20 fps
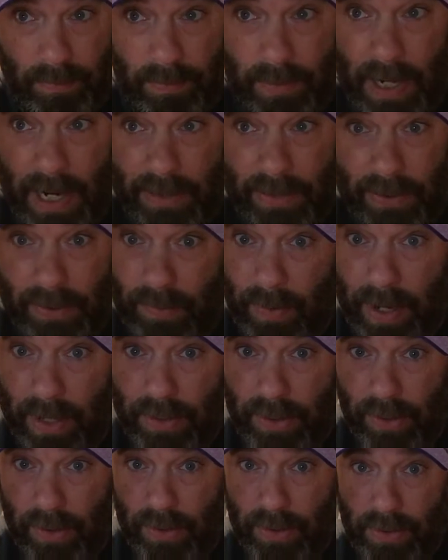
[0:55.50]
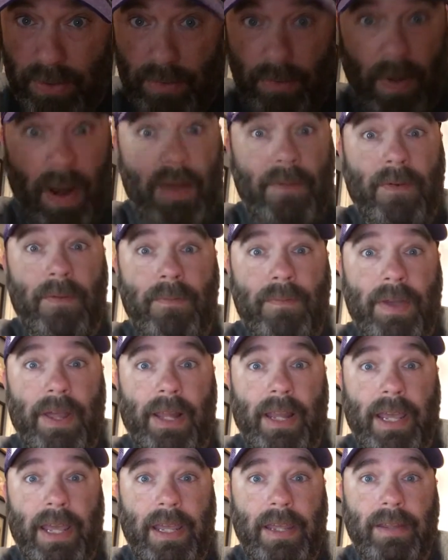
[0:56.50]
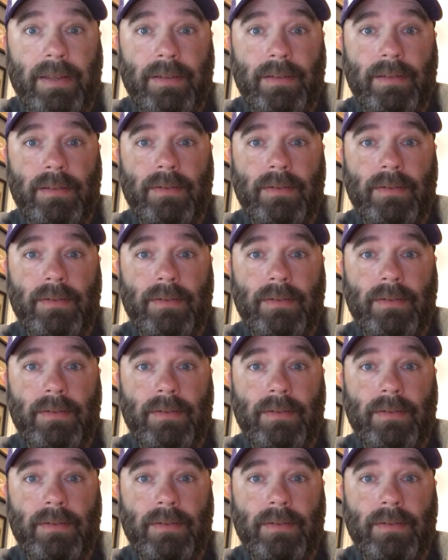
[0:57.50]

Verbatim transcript: Texas Rangers, Ray from Philly,